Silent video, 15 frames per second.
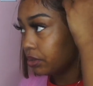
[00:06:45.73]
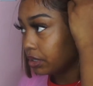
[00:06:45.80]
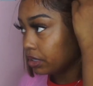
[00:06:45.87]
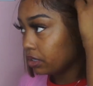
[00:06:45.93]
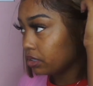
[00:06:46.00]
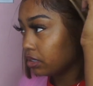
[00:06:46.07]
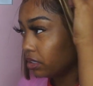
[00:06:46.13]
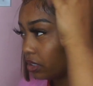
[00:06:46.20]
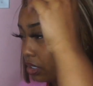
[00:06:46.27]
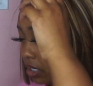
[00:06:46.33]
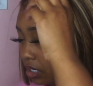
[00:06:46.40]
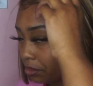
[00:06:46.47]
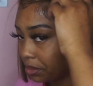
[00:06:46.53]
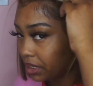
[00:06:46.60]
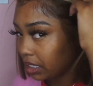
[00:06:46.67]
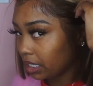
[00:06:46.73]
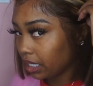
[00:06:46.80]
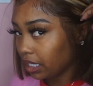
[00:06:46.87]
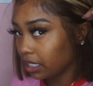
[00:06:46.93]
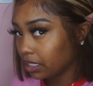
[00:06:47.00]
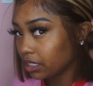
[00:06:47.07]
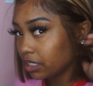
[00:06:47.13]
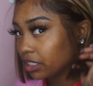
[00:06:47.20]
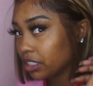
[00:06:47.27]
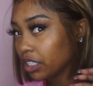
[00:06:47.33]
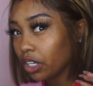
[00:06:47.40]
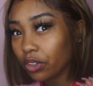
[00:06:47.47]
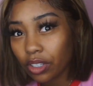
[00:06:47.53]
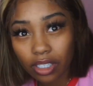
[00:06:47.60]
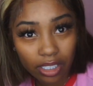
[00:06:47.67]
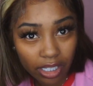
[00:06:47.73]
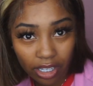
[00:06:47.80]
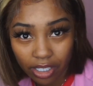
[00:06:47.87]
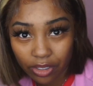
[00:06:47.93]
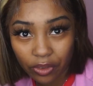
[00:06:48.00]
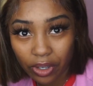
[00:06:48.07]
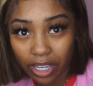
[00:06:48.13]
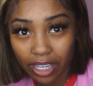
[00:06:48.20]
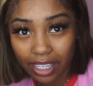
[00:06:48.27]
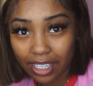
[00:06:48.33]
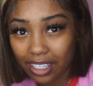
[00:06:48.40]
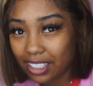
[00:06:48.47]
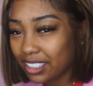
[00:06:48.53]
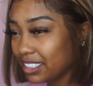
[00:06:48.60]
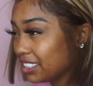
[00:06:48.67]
it, you know what I'm saying? Don't get carried away.